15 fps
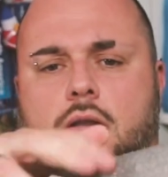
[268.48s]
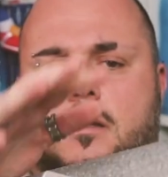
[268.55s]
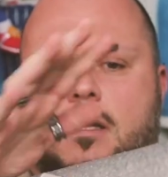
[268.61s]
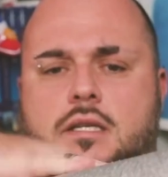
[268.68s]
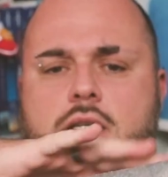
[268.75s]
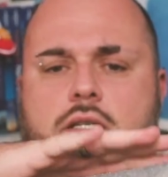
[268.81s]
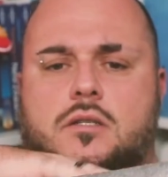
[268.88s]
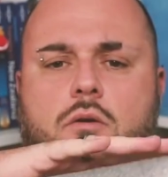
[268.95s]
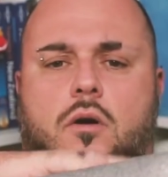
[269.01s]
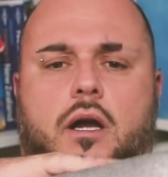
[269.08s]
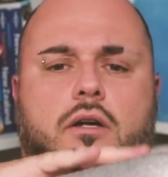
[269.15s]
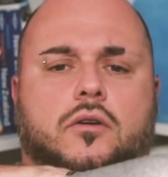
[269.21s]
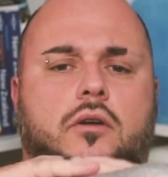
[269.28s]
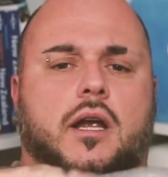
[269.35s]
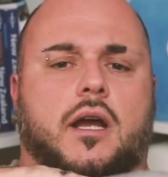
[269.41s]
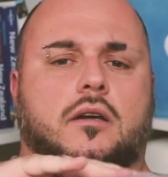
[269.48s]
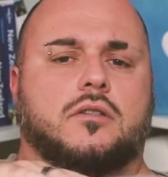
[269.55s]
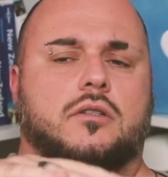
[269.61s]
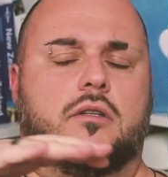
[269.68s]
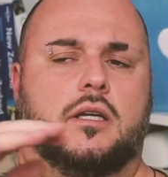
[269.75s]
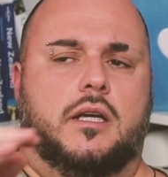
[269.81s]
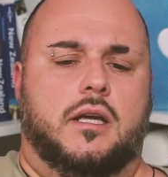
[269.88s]
This is quite good
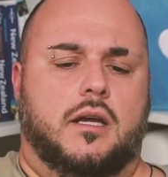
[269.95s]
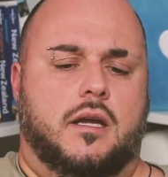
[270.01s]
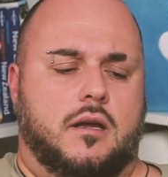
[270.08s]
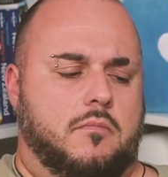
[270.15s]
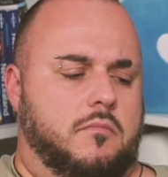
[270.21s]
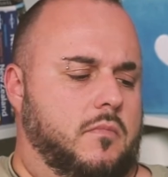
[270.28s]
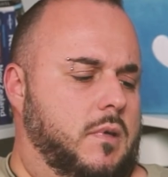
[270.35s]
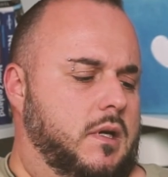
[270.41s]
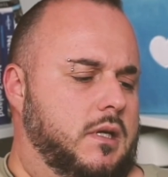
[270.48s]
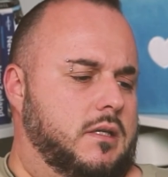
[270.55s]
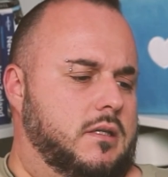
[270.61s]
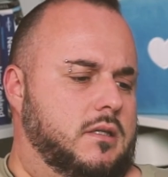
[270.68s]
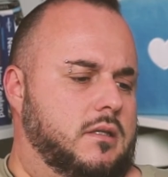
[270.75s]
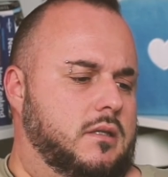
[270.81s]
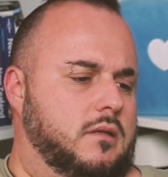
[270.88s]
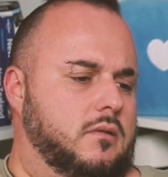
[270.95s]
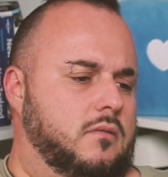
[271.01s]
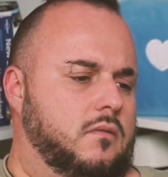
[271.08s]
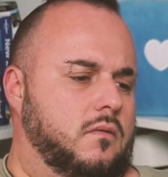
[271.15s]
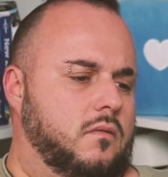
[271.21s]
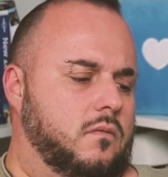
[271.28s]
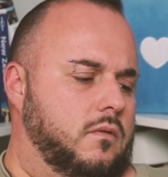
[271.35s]
actually. Um, it's
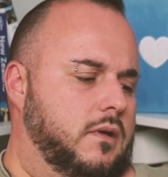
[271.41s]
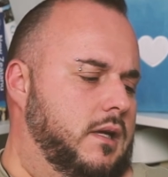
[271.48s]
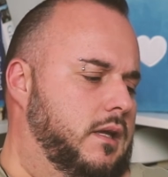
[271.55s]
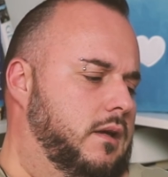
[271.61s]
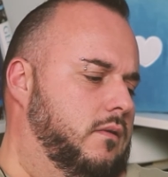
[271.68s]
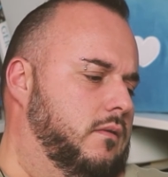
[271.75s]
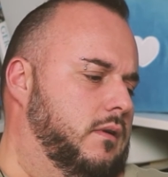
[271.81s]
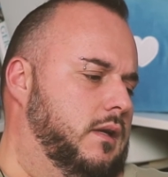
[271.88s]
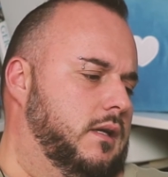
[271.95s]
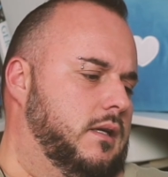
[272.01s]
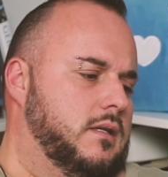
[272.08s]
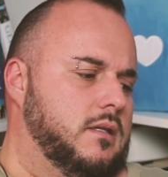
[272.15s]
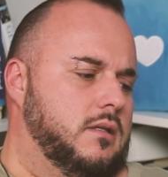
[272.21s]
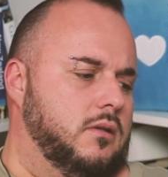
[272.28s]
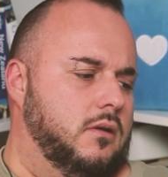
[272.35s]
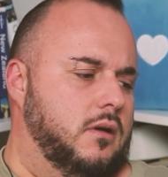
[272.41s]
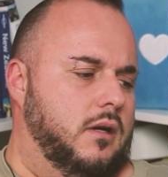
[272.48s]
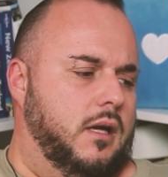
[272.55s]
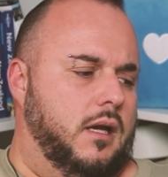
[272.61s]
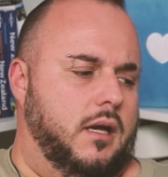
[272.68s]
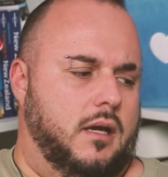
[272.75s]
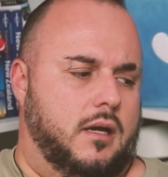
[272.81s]
really really
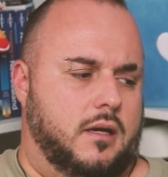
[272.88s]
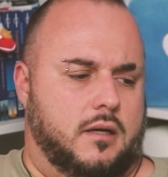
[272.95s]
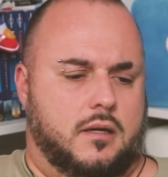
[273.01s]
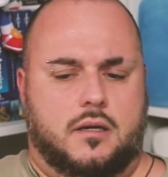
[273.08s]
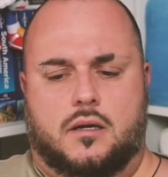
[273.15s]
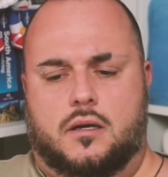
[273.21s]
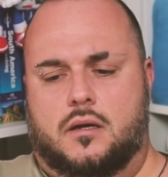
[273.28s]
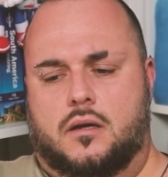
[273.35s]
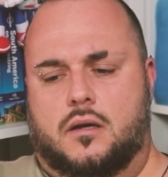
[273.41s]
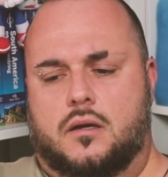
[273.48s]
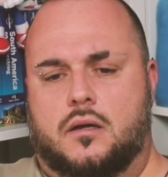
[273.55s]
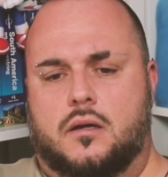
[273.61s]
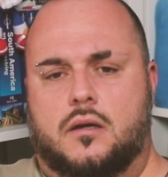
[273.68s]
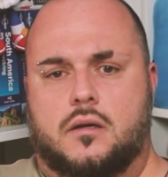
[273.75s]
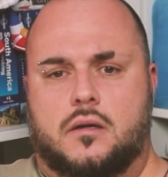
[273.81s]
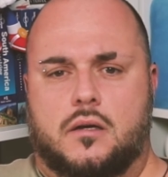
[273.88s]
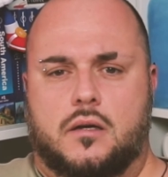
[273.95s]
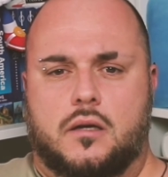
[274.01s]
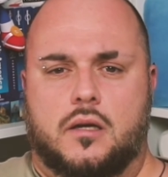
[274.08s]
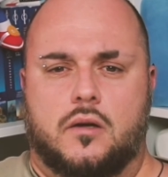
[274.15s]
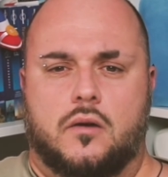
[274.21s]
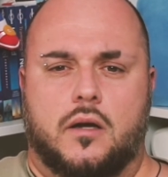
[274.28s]
sturdy. Uh,
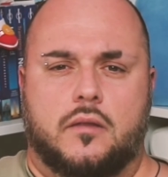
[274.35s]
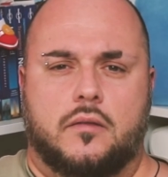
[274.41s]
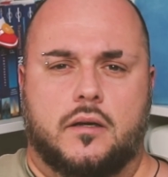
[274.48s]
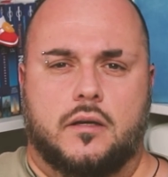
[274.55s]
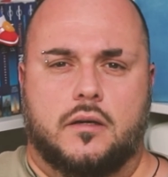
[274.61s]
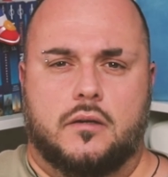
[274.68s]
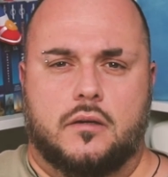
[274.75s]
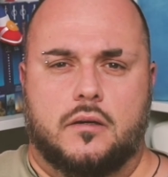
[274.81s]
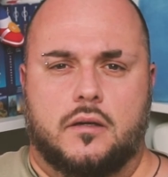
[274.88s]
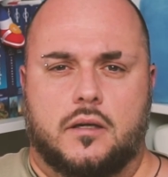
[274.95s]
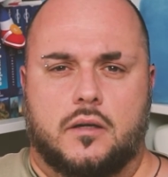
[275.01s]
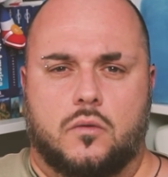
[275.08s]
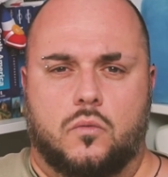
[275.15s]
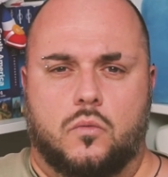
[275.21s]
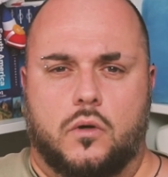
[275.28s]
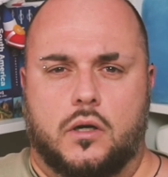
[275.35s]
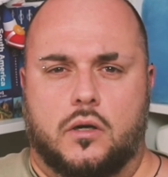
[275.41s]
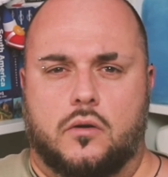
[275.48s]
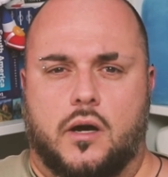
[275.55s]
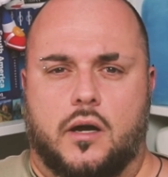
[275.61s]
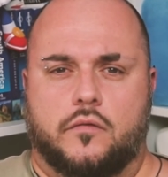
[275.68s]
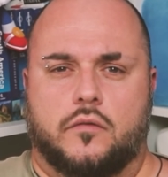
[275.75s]
you know, I think it'll
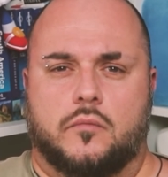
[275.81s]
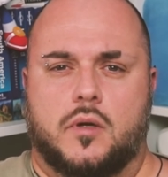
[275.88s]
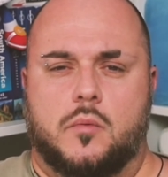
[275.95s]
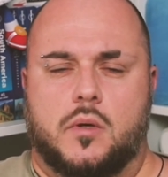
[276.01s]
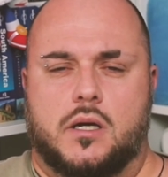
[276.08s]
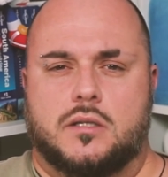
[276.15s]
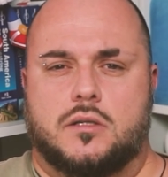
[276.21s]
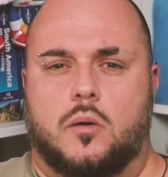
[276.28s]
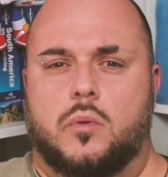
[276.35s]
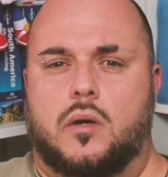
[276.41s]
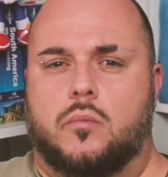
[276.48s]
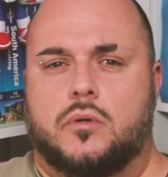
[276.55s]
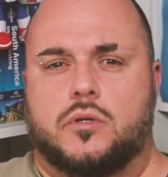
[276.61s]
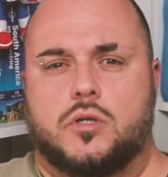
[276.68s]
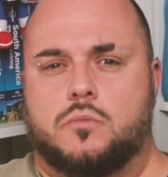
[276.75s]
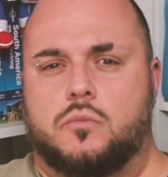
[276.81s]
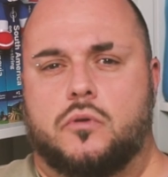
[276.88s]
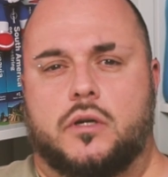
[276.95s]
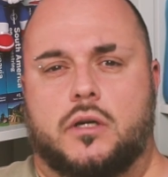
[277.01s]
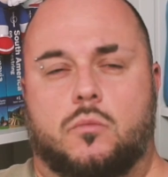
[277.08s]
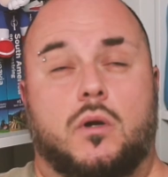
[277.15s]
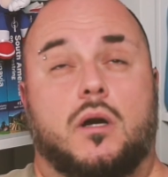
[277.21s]
work great for me because I'll be able to just
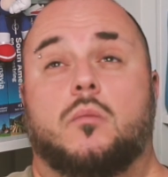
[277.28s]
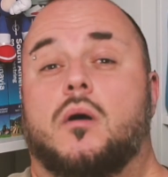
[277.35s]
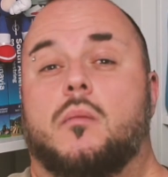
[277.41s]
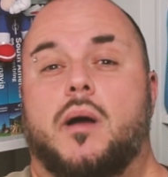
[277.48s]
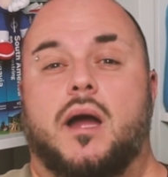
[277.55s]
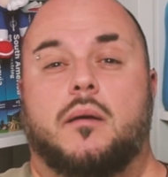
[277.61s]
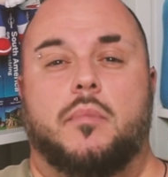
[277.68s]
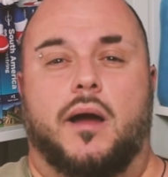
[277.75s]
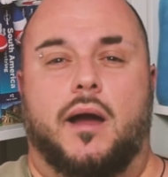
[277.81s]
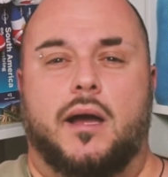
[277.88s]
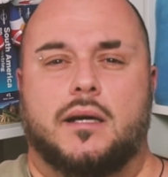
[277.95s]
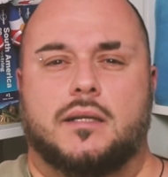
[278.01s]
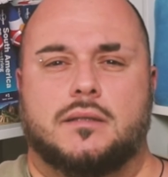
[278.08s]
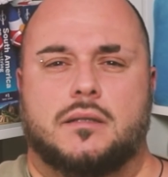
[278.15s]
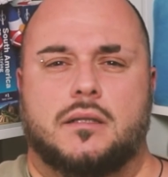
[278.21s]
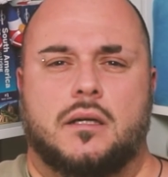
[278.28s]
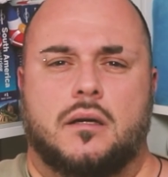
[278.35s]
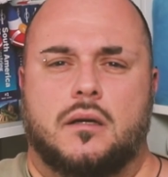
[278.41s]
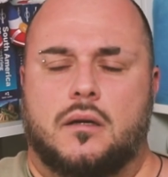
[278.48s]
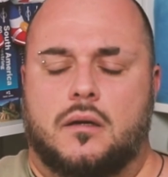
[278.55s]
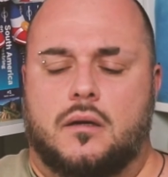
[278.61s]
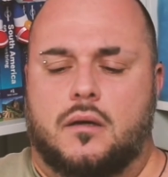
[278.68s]
put it in one of my backpacks
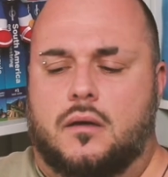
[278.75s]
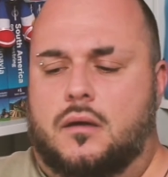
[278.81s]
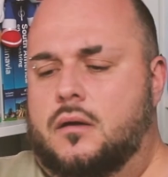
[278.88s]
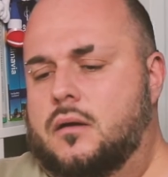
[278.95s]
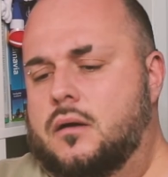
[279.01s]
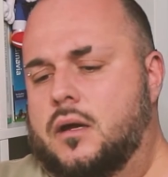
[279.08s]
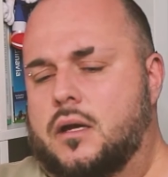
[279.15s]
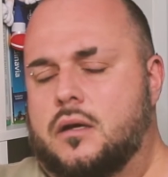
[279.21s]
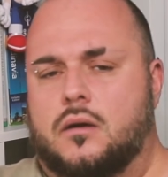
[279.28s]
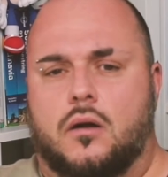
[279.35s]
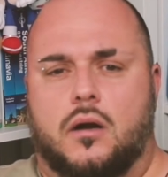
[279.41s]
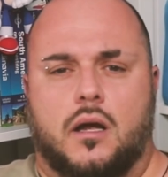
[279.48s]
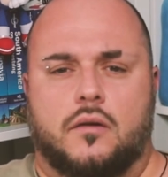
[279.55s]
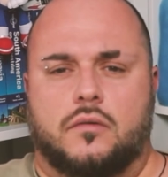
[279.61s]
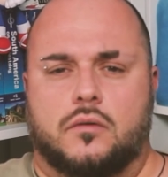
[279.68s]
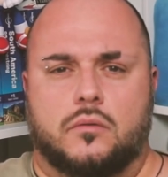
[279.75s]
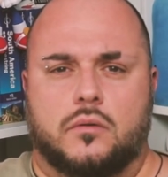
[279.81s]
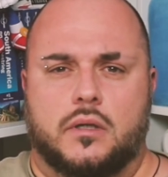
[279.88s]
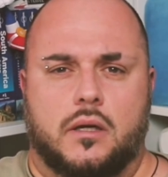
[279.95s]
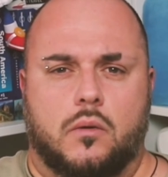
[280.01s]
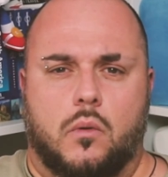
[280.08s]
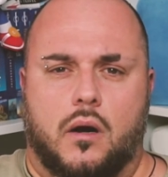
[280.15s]
and not have to
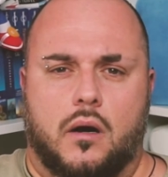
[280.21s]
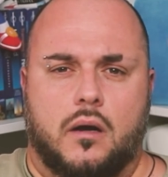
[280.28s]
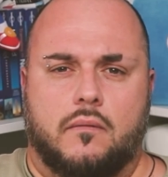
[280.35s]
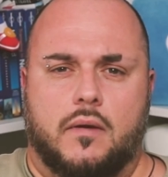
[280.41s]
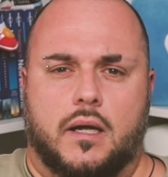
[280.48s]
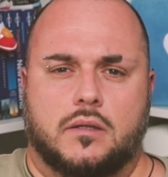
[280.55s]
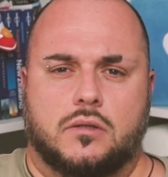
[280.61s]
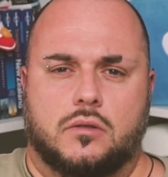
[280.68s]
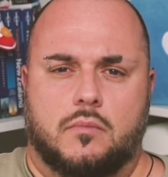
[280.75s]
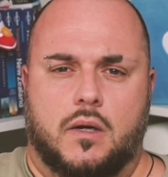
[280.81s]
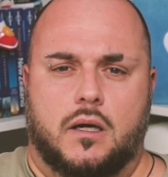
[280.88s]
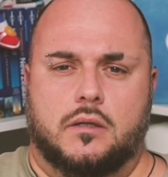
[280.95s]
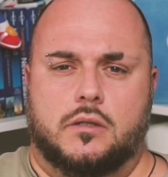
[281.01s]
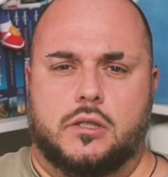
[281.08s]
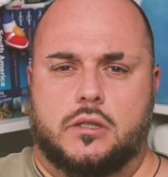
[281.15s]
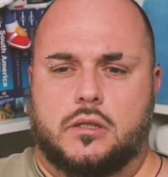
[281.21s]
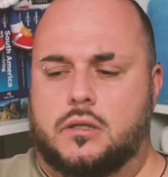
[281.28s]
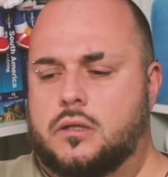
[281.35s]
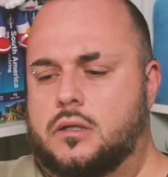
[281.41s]
really worry about too much.